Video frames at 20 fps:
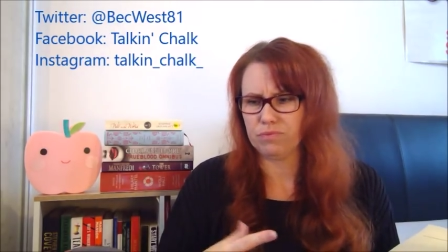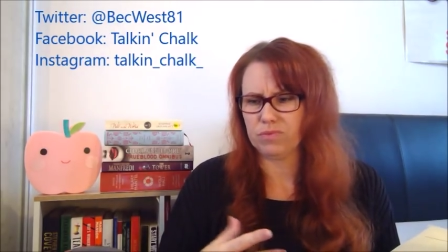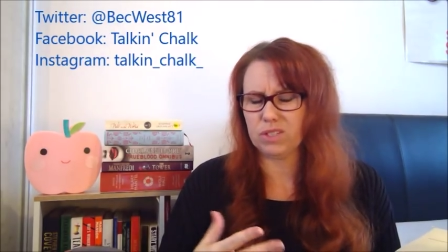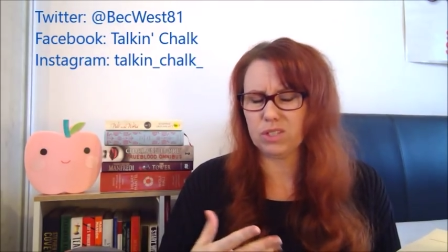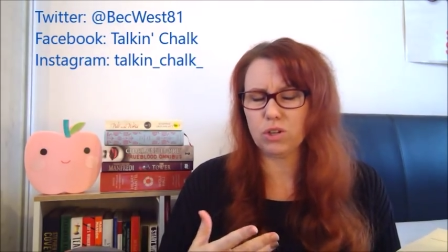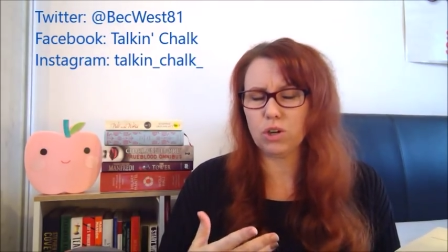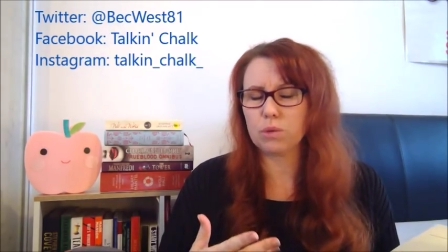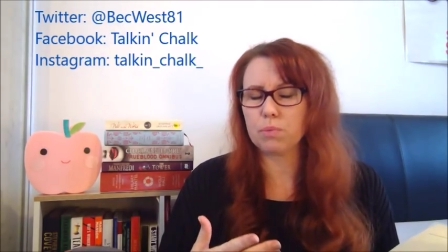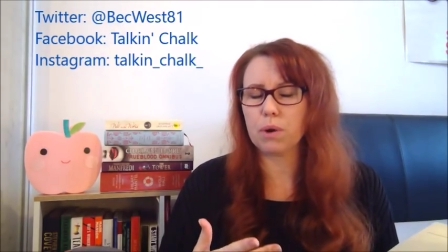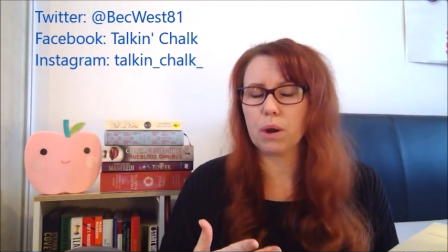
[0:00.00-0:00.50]

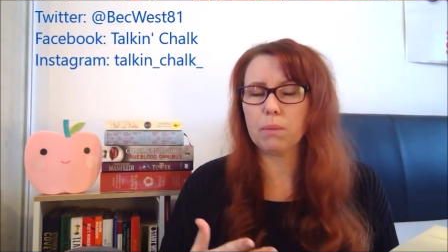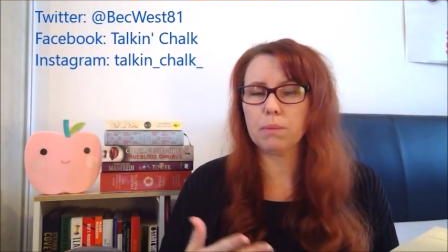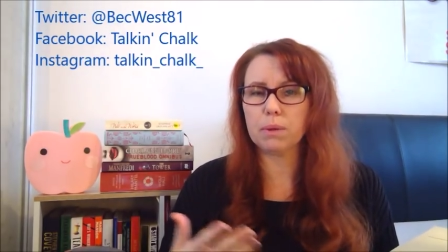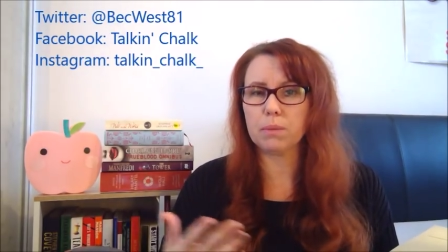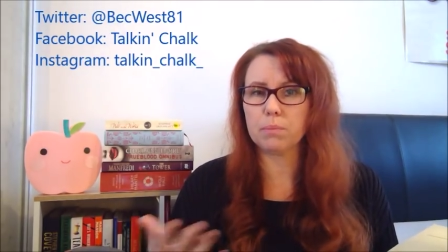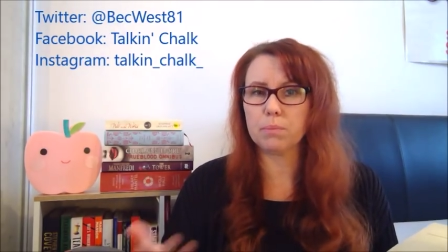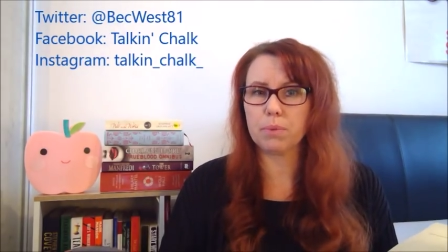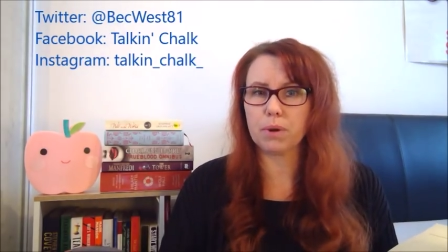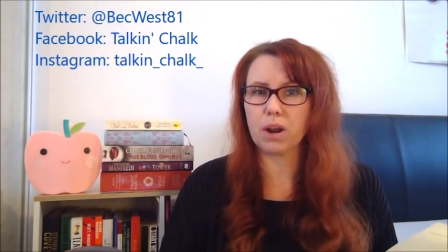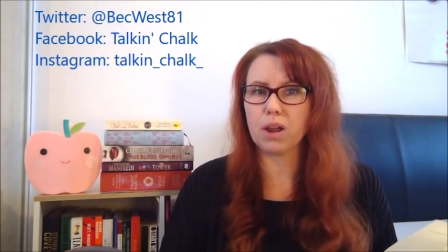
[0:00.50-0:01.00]
That's not a
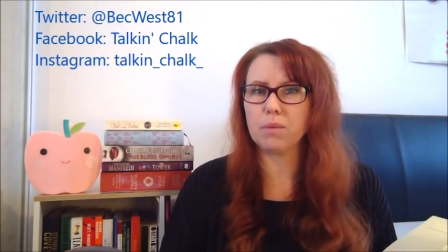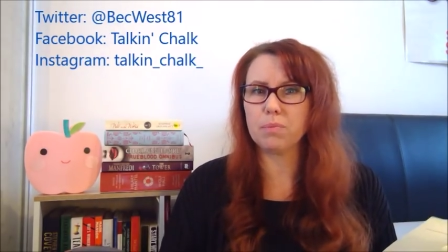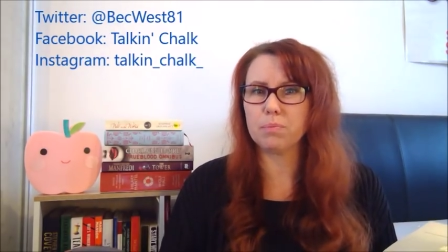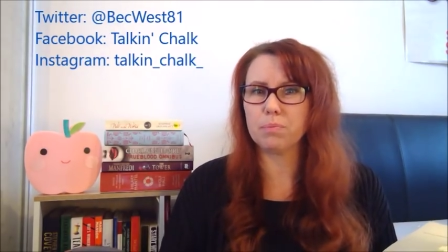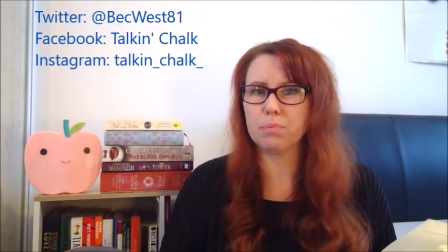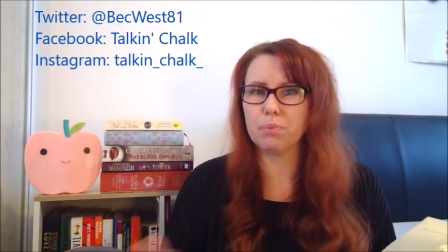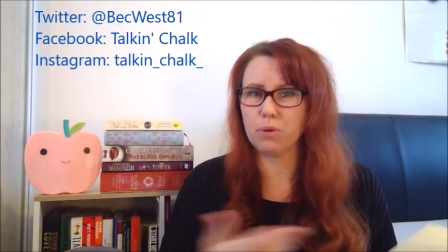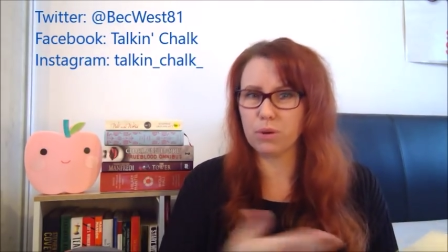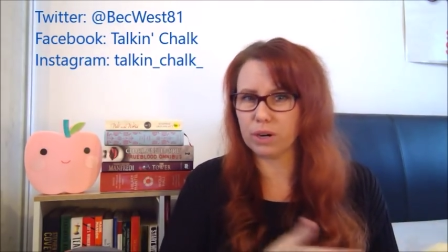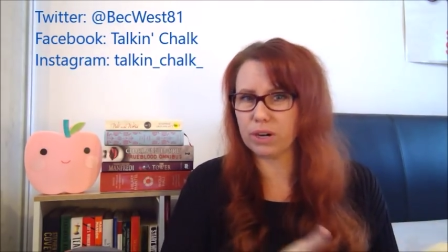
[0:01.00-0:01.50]
problem, but I
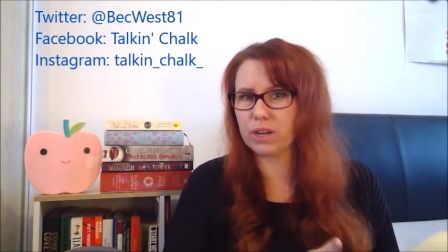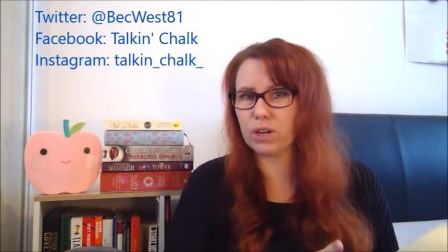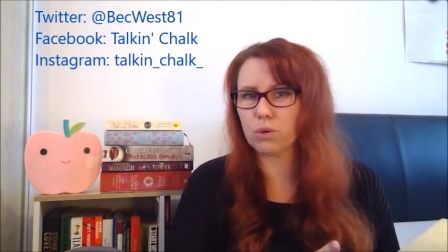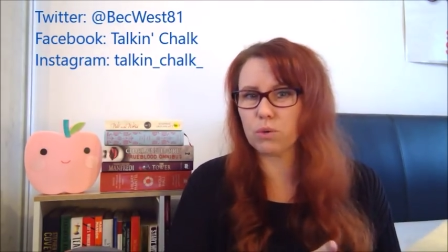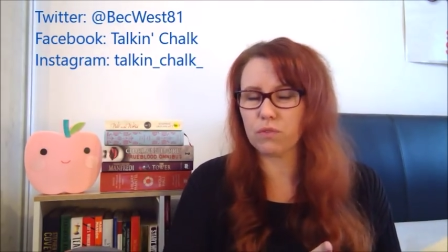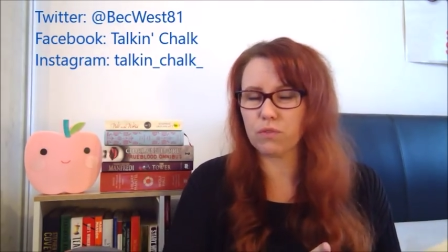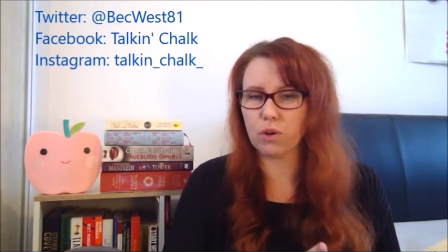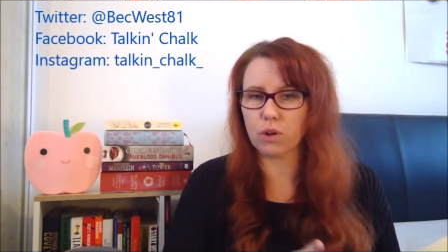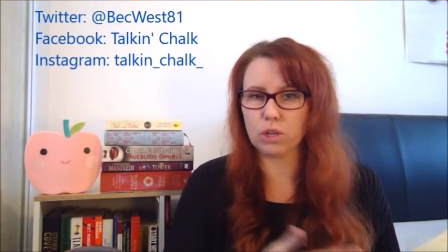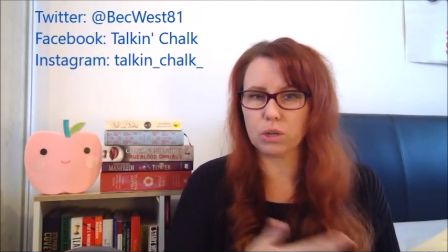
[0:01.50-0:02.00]
put it into
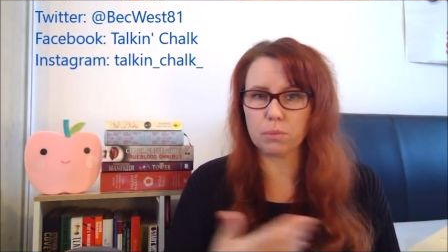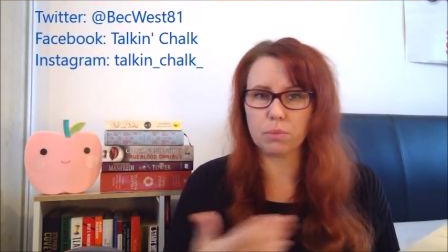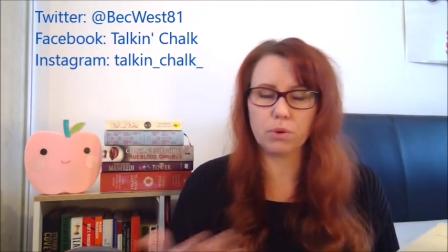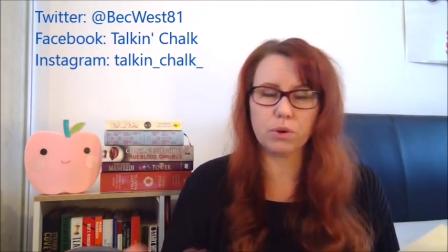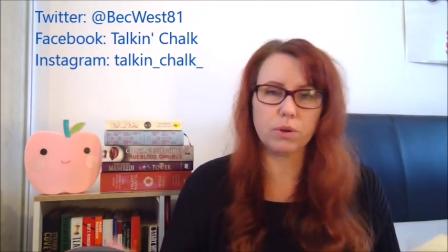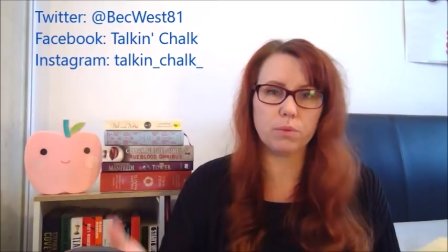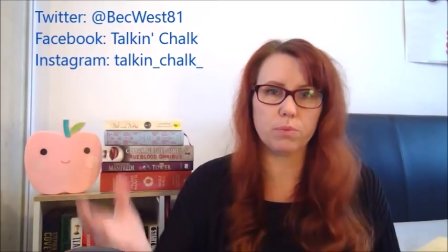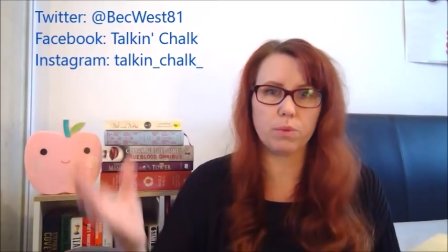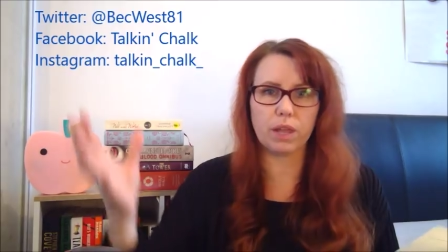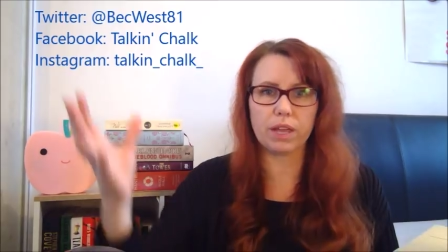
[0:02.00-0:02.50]
a folder,
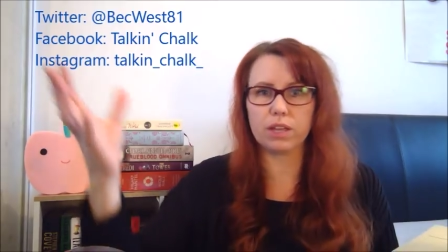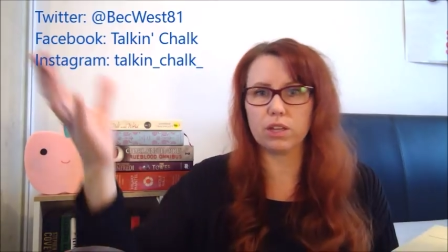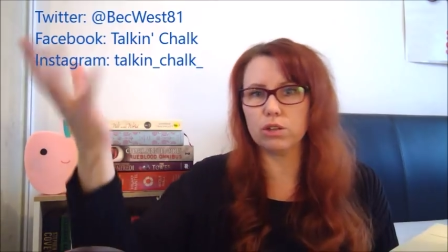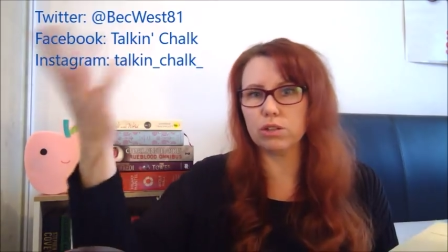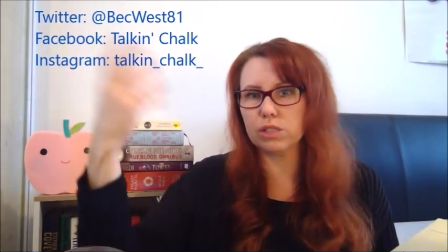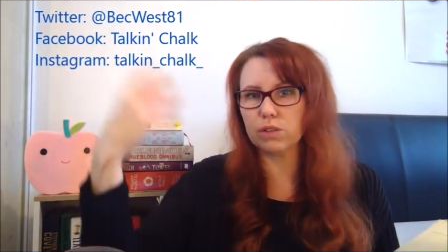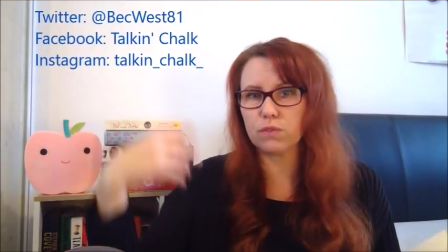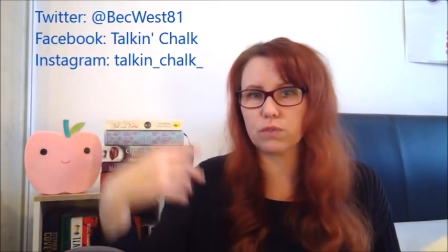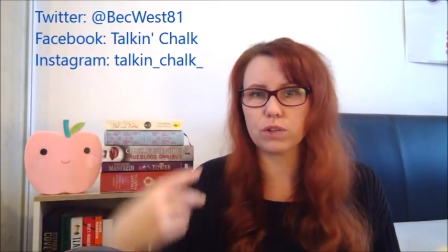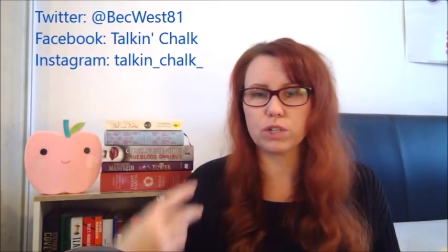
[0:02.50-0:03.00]
put it like
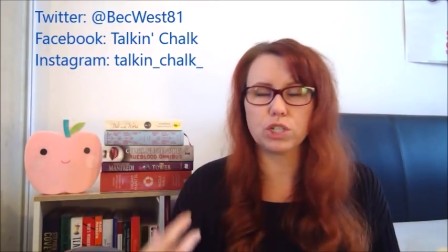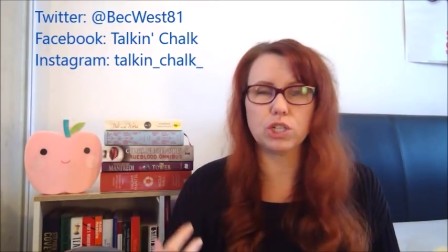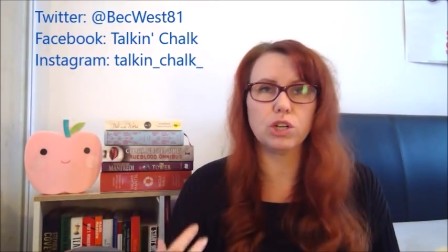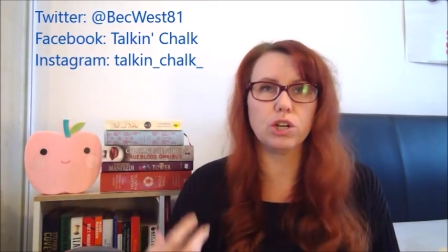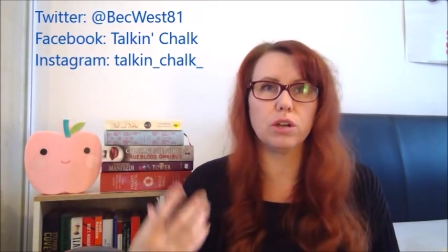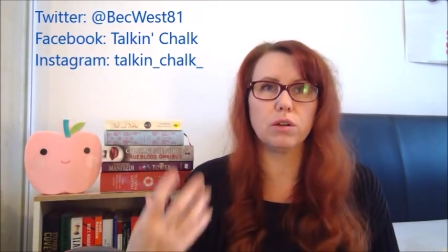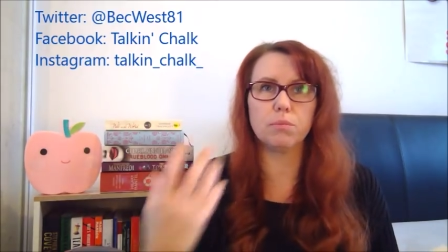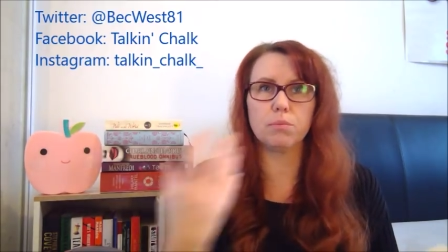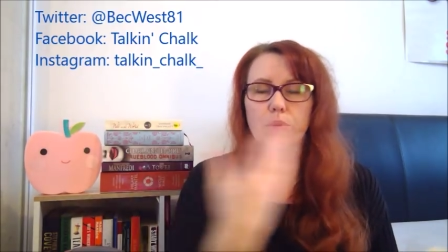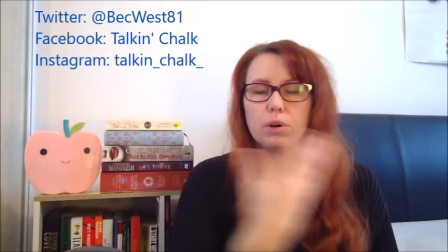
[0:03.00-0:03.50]
use it for a
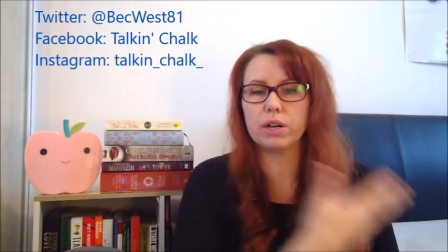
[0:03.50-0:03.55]
term,